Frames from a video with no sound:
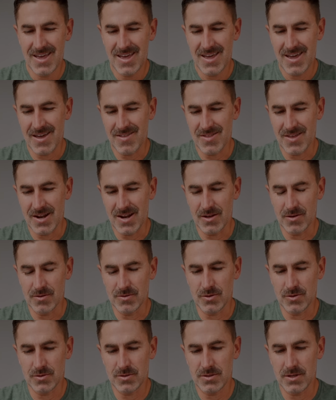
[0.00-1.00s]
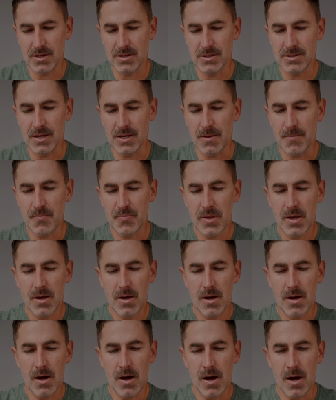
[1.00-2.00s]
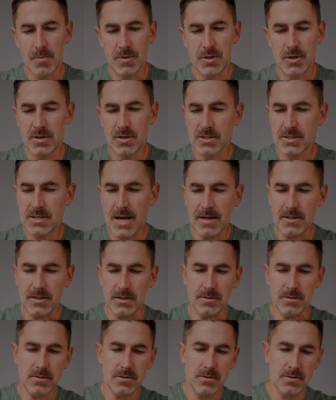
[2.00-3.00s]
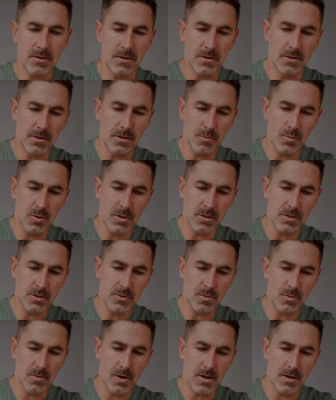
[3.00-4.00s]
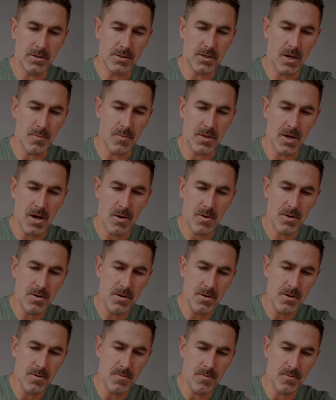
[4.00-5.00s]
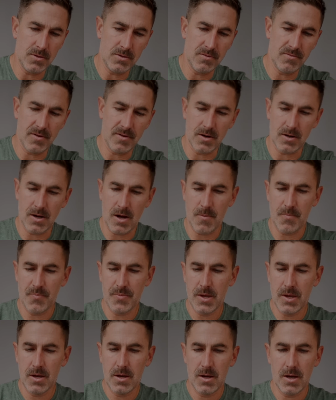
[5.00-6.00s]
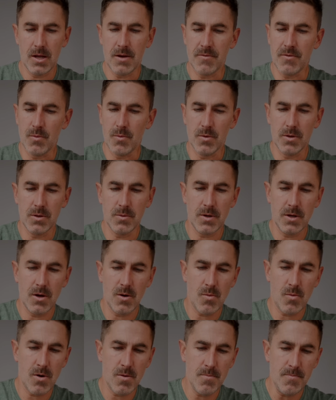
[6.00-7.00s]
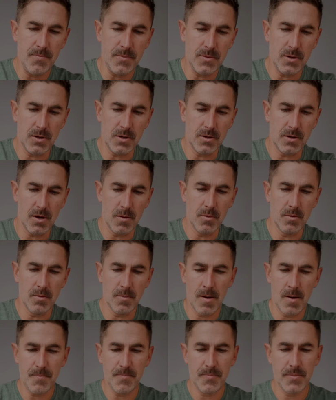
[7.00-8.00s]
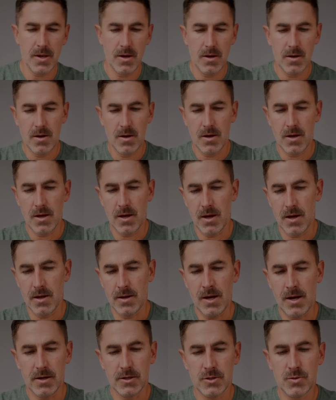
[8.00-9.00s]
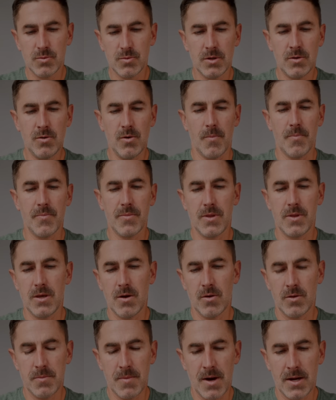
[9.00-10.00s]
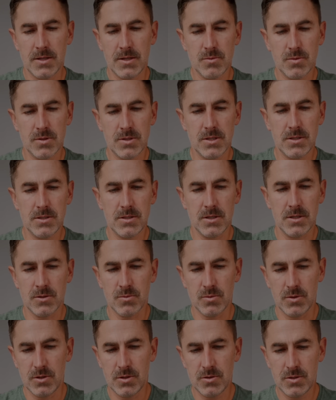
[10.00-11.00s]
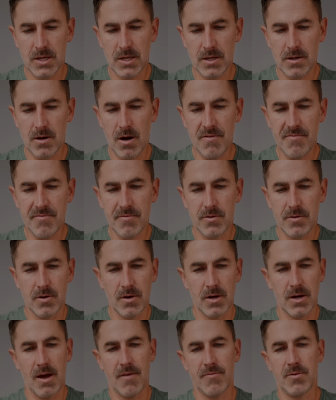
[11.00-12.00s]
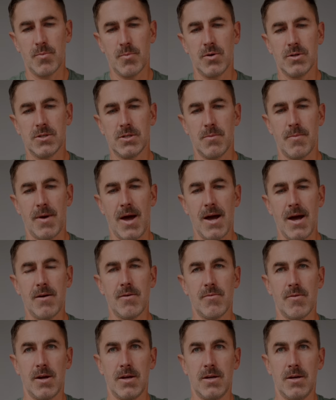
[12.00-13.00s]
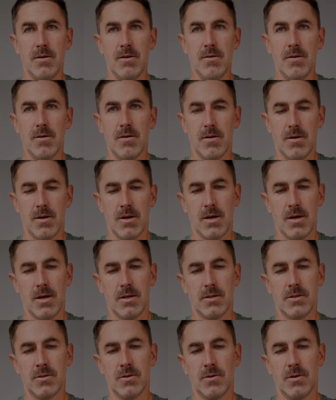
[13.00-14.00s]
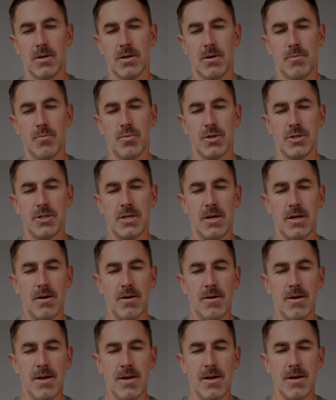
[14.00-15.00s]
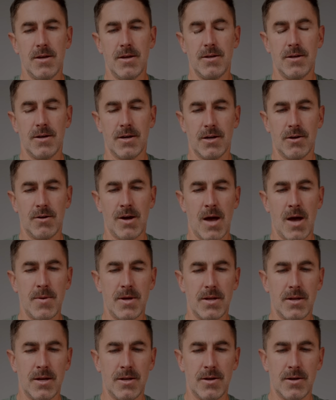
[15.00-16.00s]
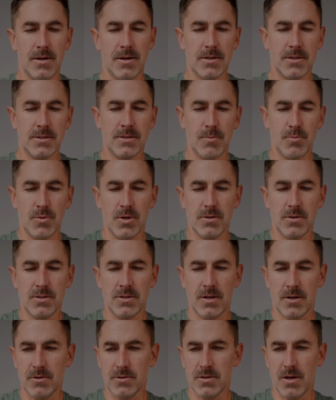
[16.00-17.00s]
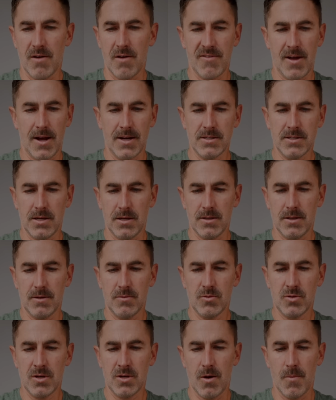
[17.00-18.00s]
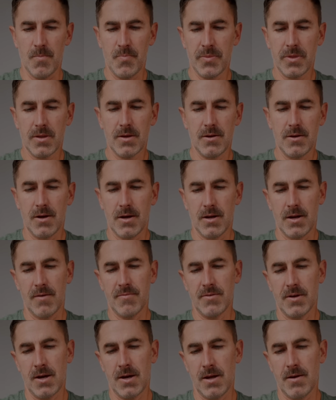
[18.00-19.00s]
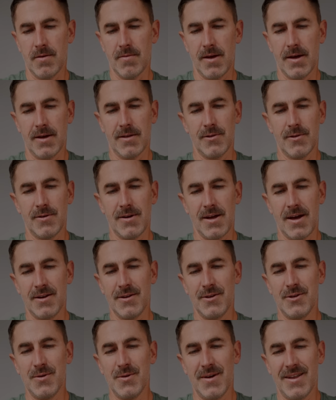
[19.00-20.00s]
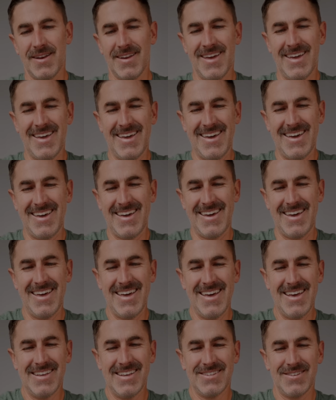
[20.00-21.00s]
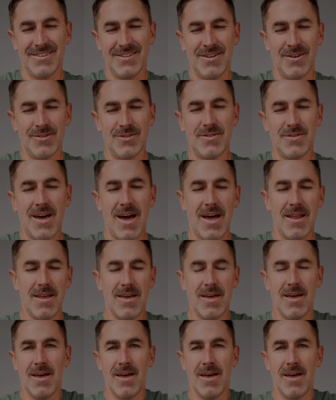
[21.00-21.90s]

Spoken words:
And then I use C to C. But you can stack these. So you can put this one right on top of that one once you figure it out. And if you really want to go warm, you can double them up. And yeah, it's really cool. The only minus with this is when you do take it off, you're going to have to push the back right here. And so you're going to push here, you're going to grab it, and you're going to slip those suckers off accidentally. So you're going to have to kind of like learn how to do it. So you don't do that.